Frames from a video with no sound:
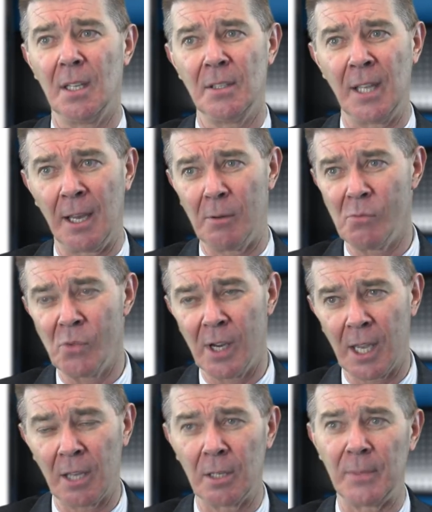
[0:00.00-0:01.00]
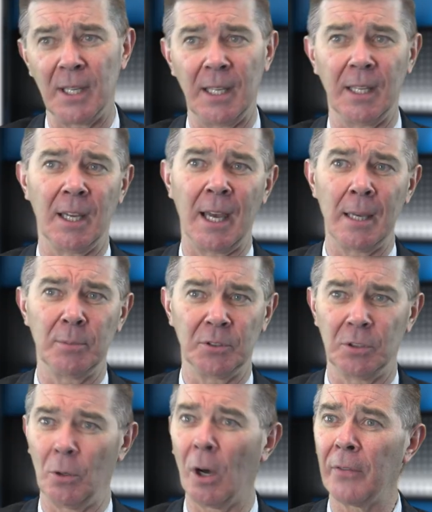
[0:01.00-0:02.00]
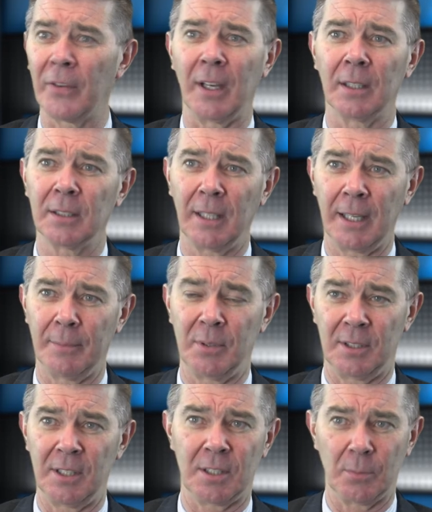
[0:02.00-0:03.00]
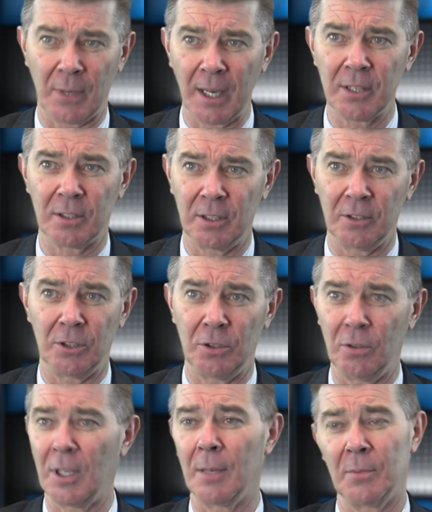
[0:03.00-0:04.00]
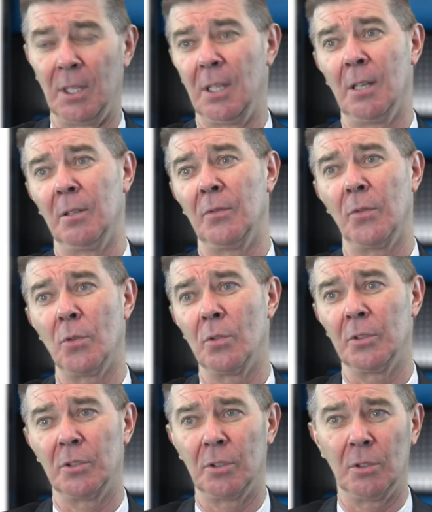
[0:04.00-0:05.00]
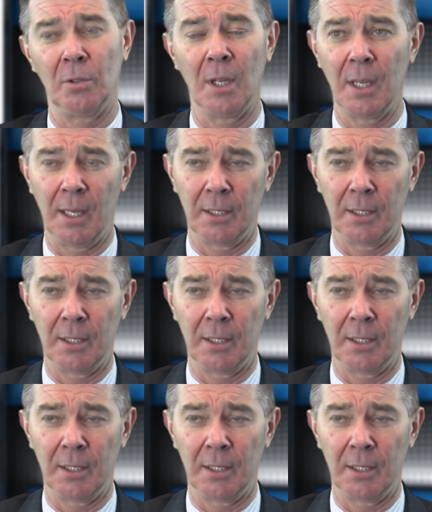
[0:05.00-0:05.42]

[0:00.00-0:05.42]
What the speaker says: Now, we're going to be able to offer participation in the new company going forward to